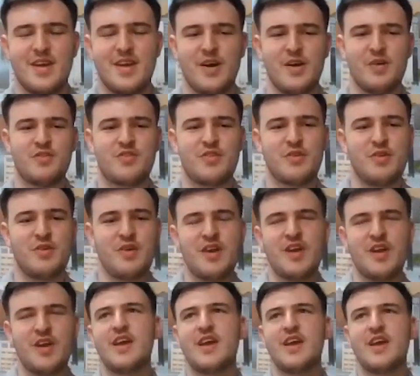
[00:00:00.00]
Oh, so
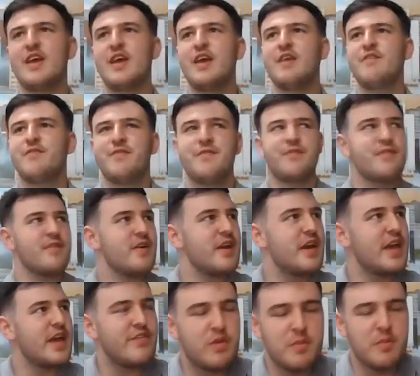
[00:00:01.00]

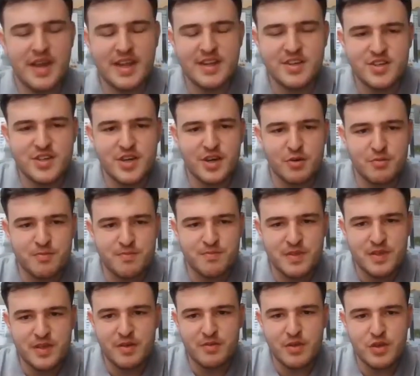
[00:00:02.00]
if I'm an NGO,
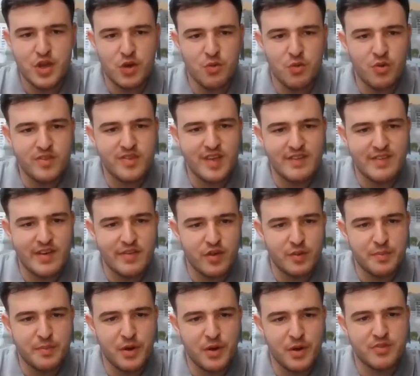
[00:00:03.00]
you don't want to have
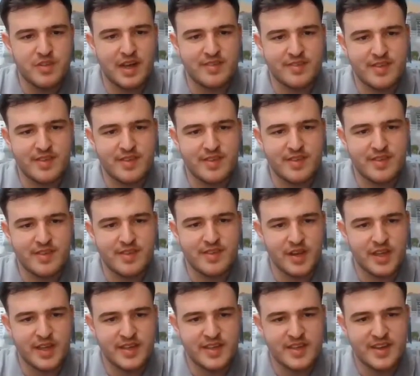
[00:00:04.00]
every post asking for
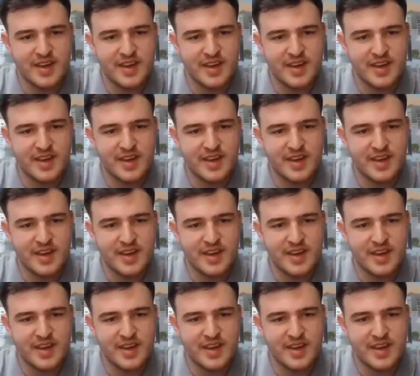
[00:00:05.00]
money.